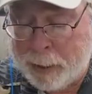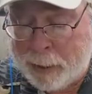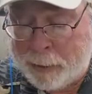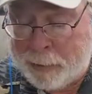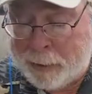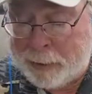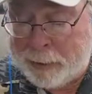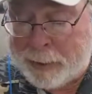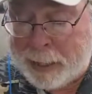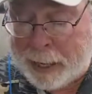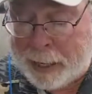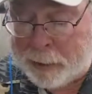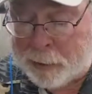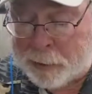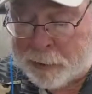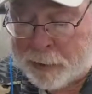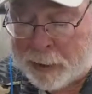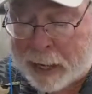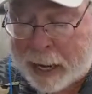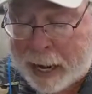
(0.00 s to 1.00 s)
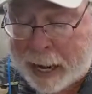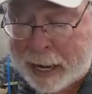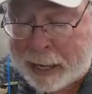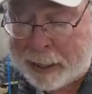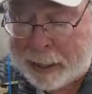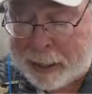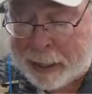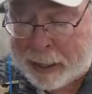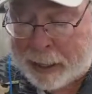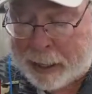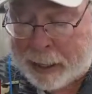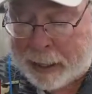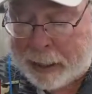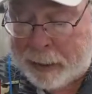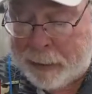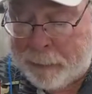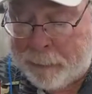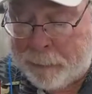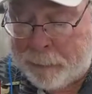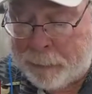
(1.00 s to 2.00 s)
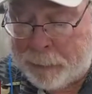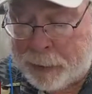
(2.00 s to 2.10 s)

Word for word: And then Dale's got a